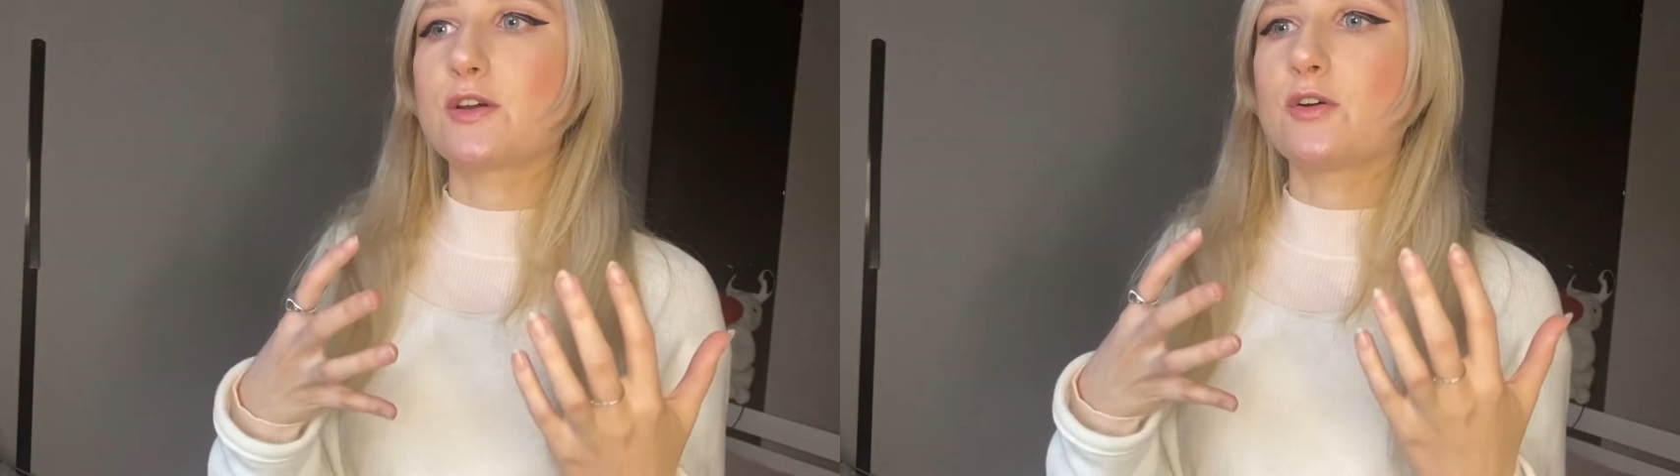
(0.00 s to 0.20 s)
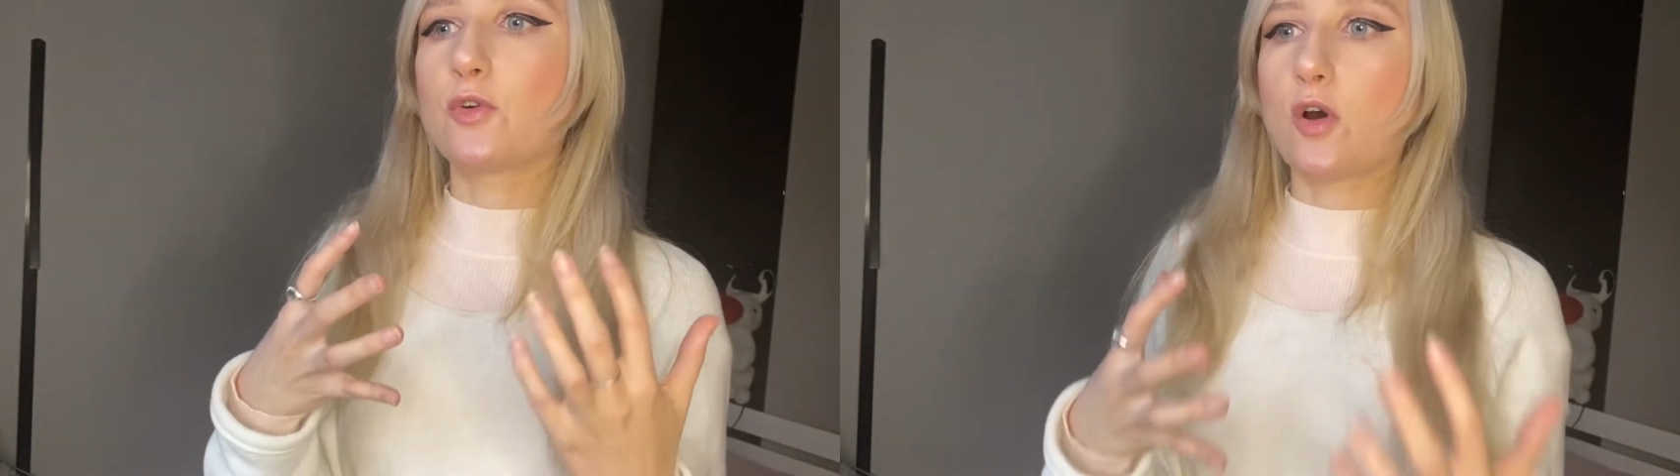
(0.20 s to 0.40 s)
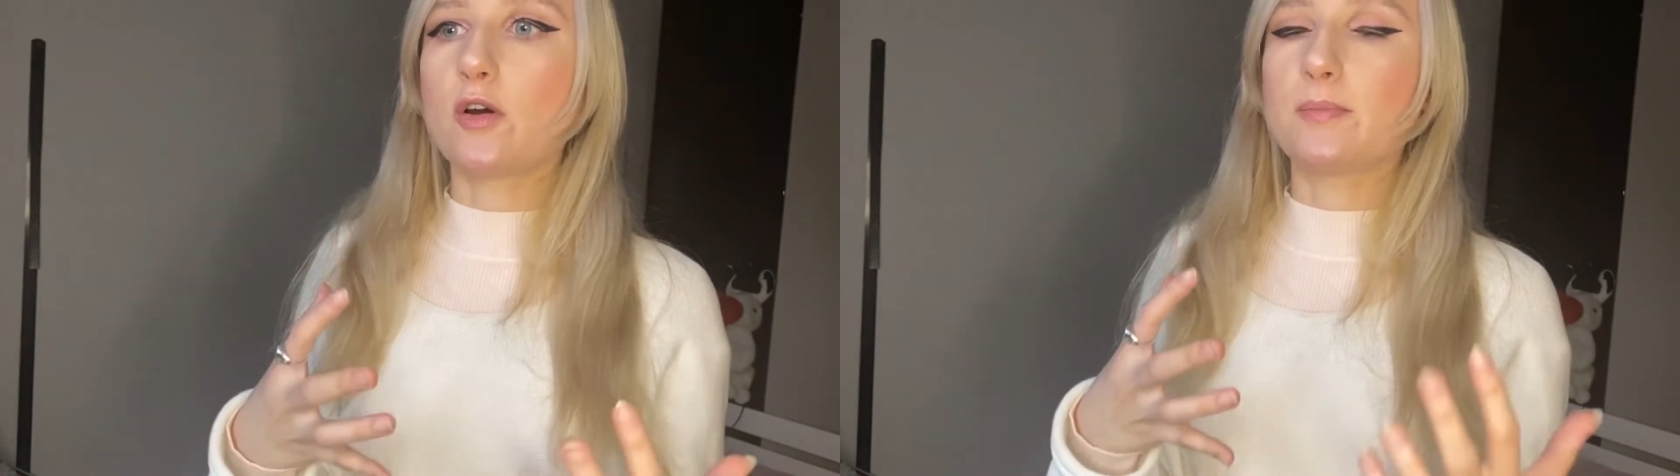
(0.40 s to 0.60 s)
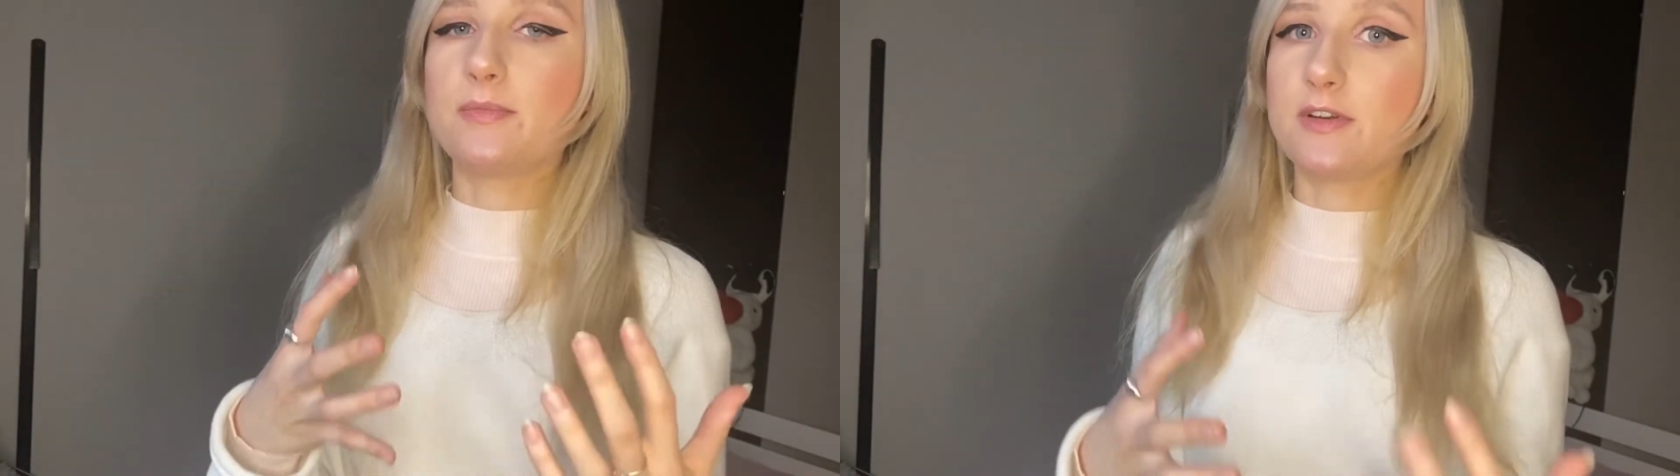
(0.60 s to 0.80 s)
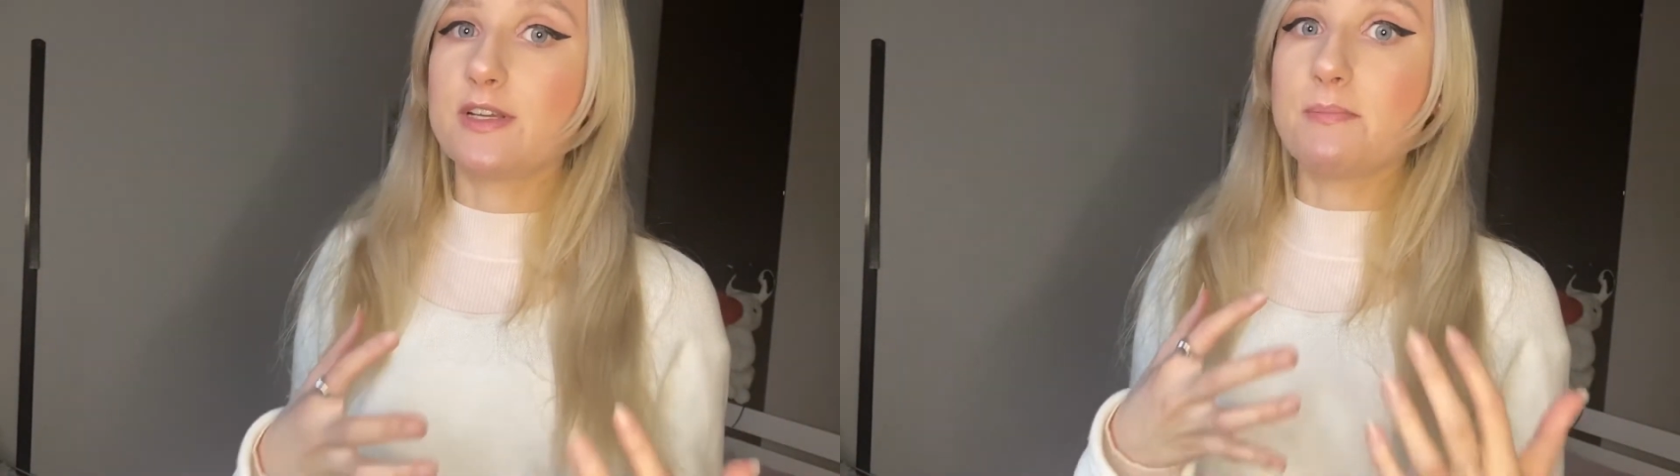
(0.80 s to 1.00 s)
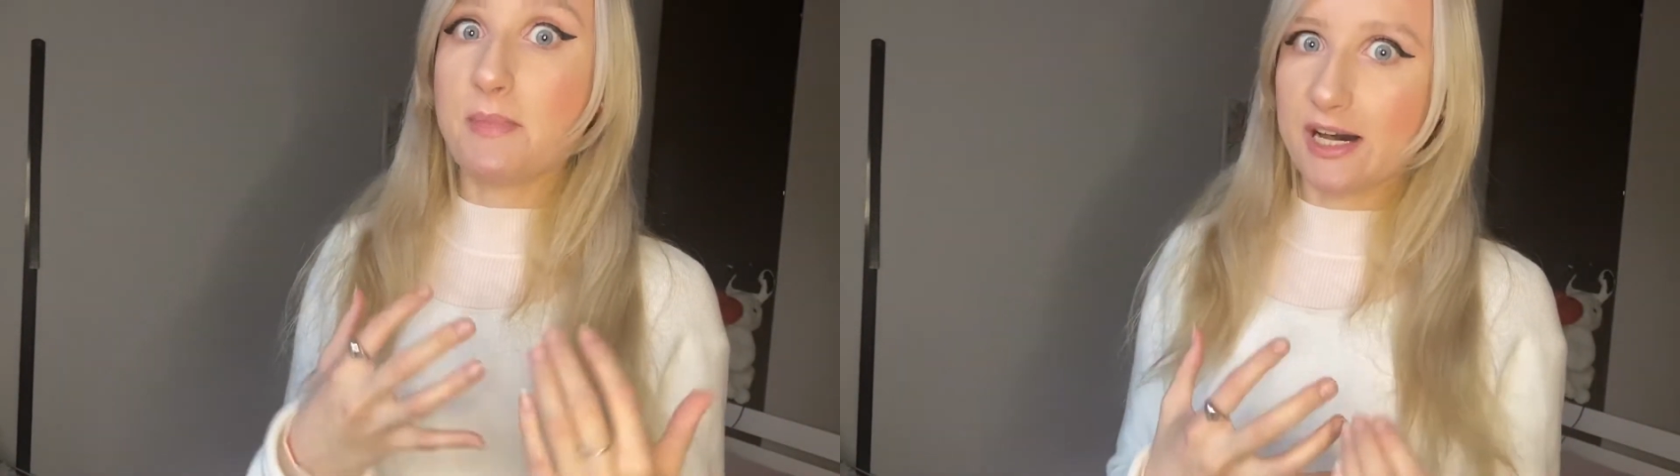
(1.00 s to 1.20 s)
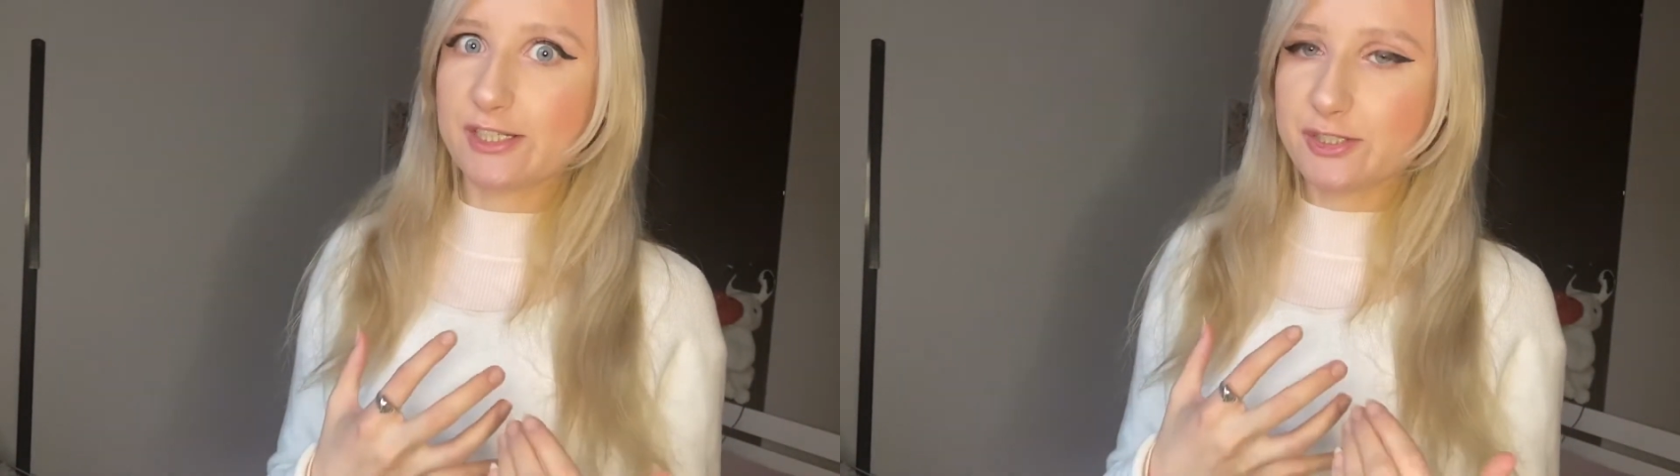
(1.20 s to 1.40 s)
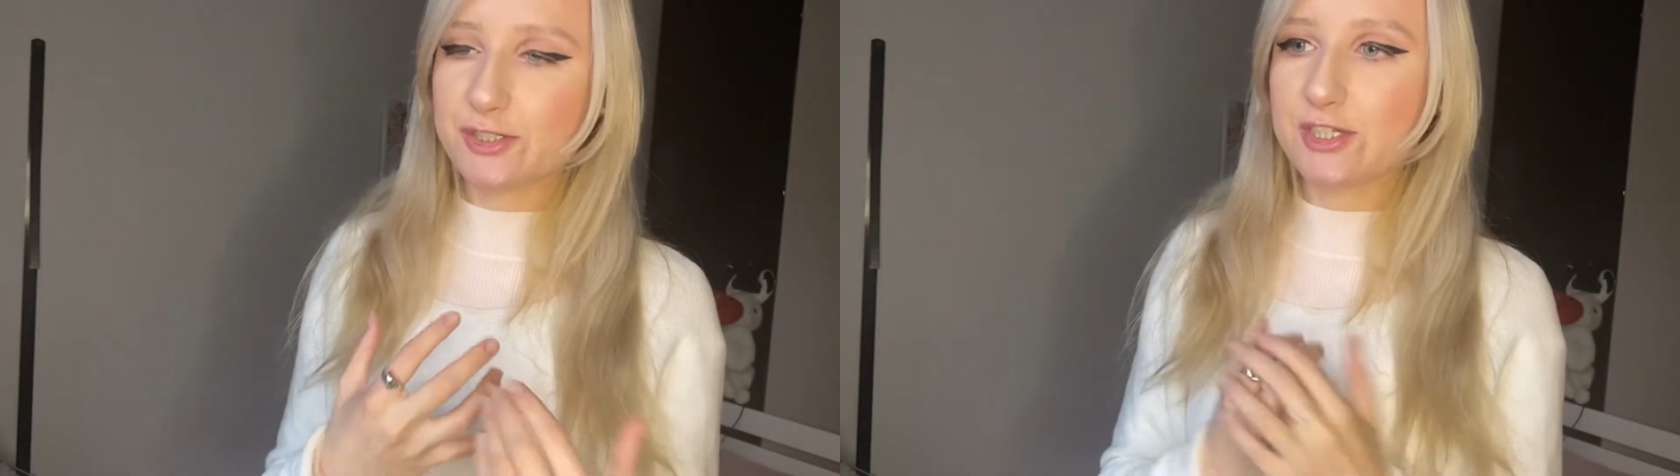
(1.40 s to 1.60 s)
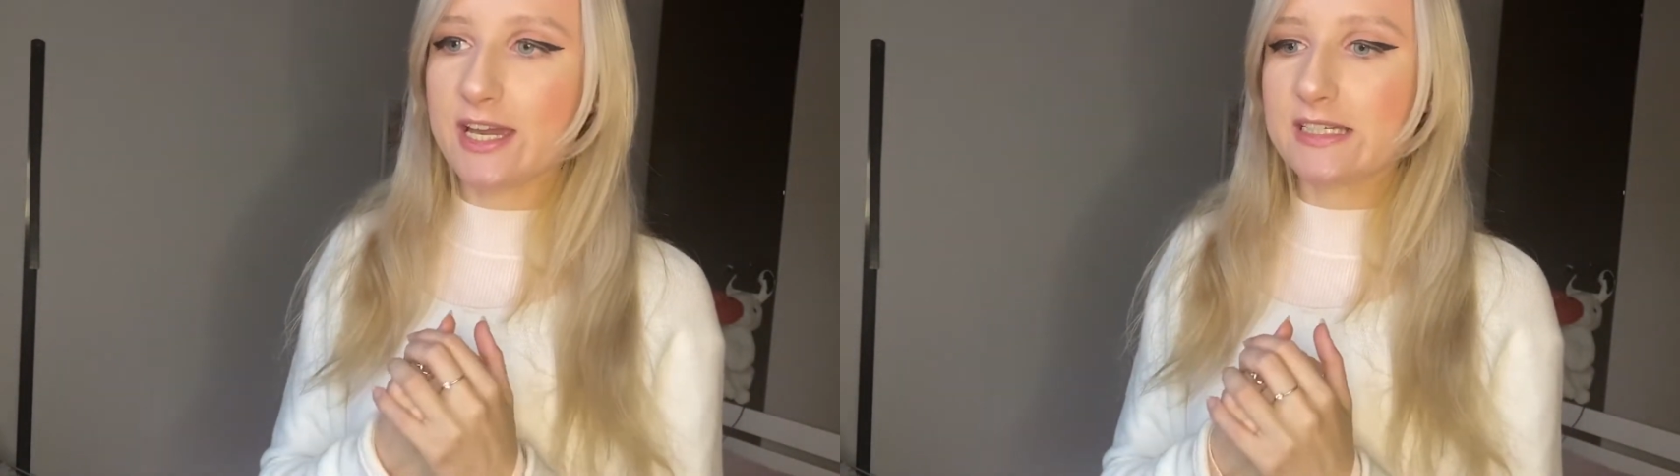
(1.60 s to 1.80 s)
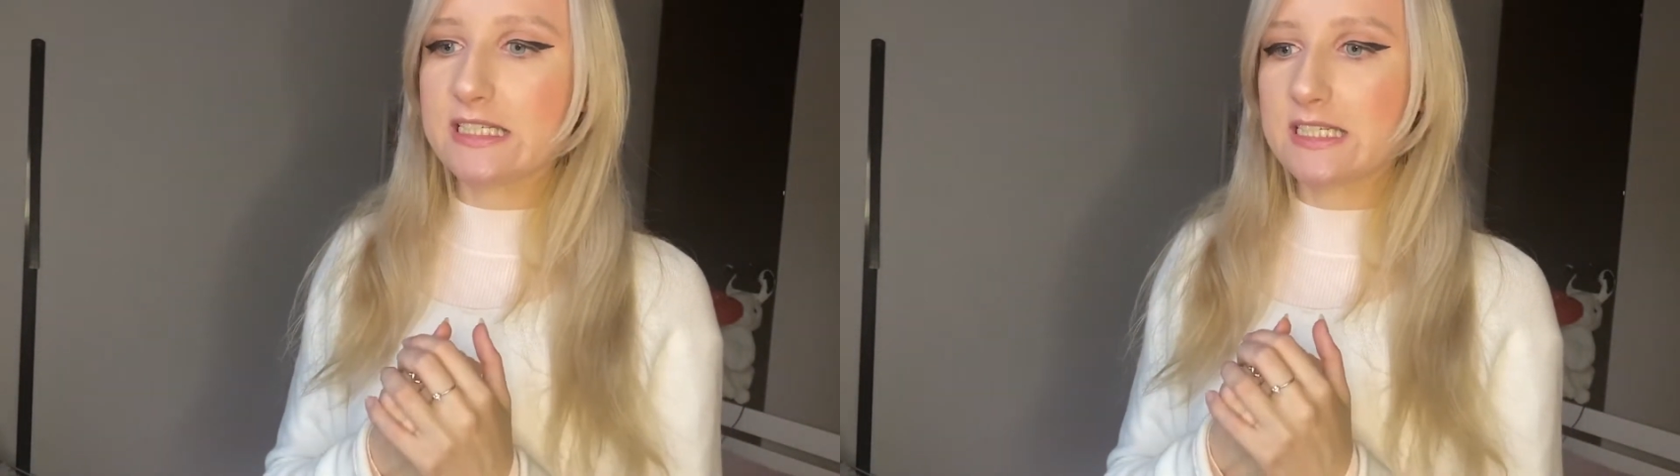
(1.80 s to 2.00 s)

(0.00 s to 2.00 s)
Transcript: rod pretty much and